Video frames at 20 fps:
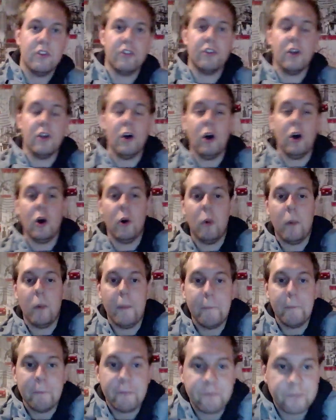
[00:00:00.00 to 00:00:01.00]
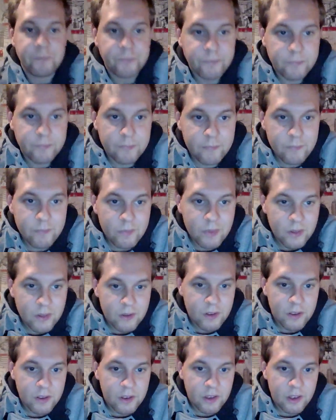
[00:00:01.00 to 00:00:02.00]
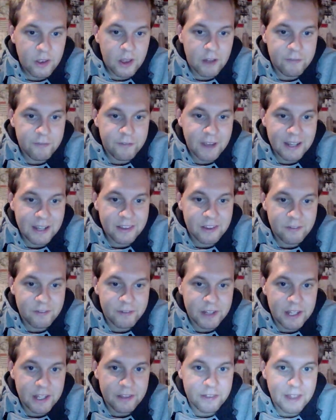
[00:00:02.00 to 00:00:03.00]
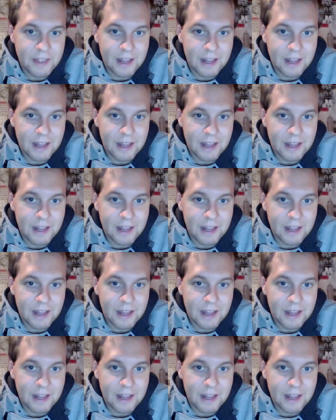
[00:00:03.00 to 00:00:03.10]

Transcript: So effectively,